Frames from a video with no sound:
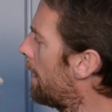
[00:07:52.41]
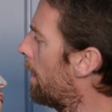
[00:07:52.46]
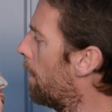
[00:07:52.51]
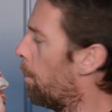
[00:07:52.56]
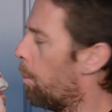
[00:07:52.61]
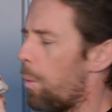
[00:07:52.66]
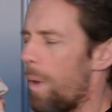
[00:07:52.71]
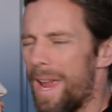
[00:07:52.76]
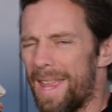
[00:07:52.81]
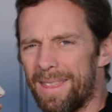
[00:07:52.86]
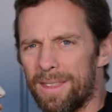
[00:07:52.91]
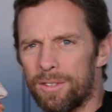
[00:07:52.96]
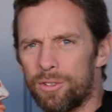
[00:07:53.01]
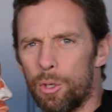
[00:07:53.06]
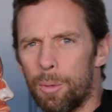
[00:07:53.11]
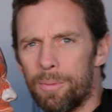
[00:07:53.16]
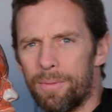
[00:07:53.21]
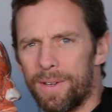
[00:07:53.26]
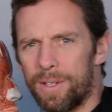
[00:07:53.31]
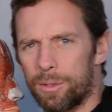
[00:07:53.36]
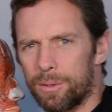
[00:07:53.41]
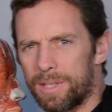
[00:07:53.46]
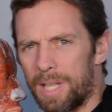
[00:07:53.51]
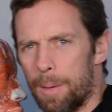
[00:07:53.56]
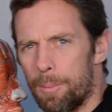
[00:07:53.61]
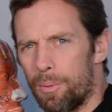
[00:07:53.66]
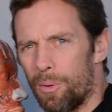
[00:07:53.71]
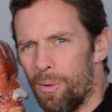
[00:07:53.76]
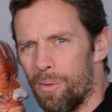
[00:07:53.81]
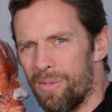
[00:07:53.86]
and when the superficial
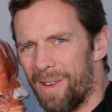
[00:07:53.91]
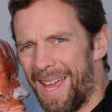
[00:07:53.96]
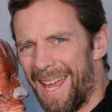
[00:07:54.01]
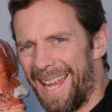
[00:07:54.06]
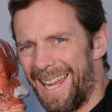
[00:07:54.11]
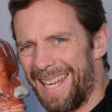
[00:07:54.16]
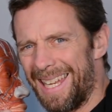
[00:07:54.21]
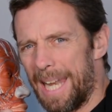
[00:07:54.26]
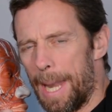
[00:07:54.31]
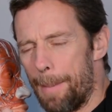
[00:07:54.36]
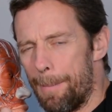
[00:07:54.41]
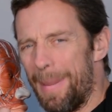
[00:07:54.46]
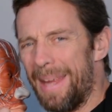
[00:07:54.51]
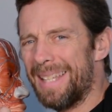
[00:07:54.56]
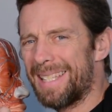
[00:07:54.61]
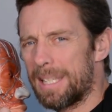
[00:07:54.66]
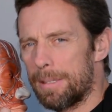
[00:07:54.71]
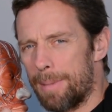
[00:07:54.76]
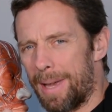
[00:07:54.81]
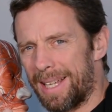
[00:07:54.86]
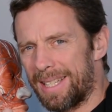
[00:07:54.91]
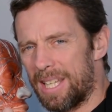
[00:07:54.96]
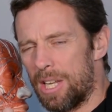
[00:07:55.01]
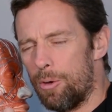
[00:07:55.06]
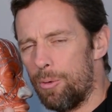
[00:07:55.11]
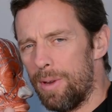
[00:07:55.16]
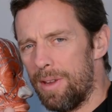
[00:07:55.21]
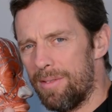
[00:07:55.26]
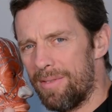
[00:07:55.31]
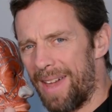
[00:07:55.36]
temporal vein meets the
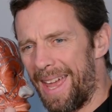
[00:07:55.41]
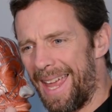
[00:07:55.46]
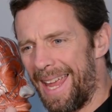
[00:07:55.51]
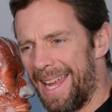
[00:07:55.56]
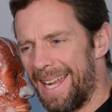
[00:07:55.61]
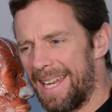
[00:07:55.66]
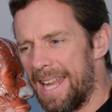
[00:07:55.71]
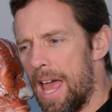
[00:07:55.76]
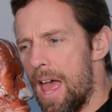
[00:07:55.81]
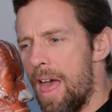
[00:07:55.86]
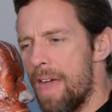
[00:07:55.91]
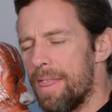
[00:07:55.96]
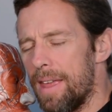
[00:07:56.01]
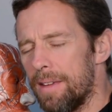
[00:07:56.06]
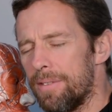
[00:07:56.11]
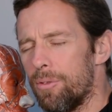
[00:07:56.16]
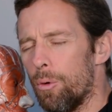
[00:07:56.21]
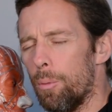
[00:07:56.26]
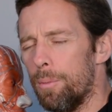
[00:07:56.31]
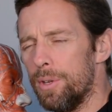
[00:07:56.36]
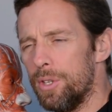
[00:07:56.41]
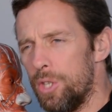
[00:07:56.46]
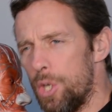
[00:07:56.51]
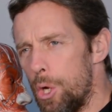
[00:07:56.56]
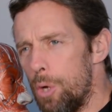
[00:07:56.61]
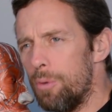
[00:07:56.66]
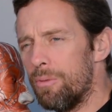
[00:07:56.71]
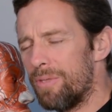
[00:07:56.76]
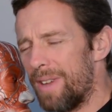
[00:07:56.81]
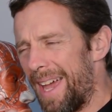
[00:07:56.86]
maxillary vein, they form a
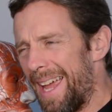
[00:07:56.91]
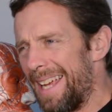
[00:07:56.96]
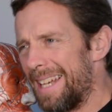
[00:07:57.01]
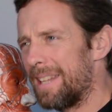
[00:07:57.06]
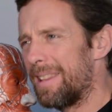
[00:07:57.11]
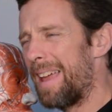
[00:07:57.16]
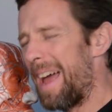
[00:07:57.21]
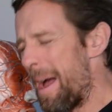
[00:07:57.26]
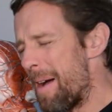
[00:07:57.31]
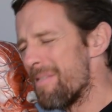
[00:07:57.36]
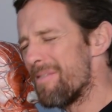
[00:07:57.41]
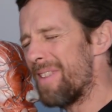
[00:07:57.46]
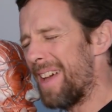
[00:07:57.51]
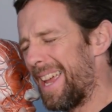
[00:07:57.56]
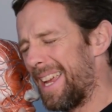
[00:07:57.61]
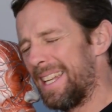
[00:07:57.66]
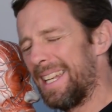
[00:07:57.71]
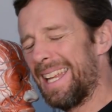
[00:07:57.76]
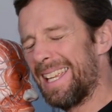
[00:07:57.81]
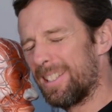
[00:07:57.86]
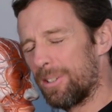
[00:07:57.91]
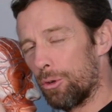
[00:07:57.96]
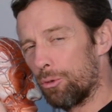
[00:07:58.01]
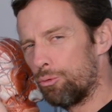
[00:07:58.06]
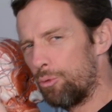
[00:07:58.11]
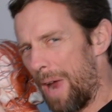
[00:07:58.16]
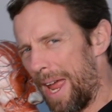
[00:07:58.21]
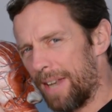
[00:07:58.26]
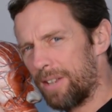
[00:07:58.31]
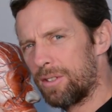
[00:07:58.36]
new vein, and that vein is the
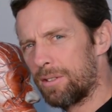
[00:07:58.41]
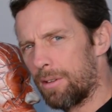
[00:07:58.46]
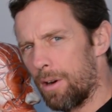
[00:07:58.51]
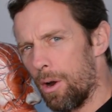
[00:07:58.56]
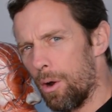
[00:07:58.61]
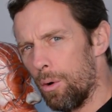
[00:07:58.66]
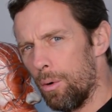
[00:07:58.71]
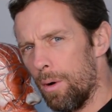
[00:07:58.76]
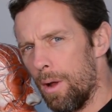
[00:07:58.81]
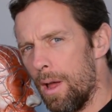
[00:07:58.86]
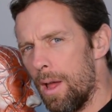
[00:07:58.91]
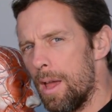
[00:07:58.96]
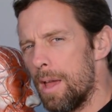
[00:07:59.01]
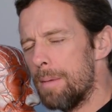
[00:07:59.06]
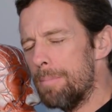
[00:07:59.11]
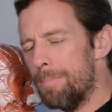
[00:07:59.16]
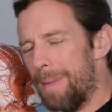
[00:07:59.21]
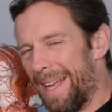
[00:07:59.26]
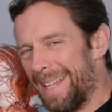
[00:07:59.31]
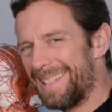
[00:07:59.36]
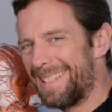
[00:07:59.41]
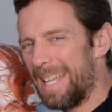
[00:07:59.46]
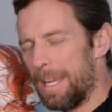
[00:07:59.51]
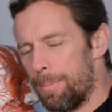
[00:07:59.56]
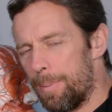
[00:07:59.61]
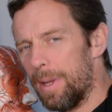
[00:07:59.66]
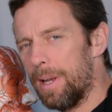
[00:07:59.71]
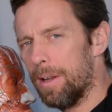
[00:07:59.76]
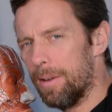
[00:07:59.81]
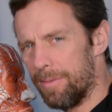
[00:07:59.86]

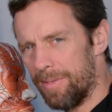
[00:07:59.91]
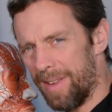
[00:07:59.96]
retromandibular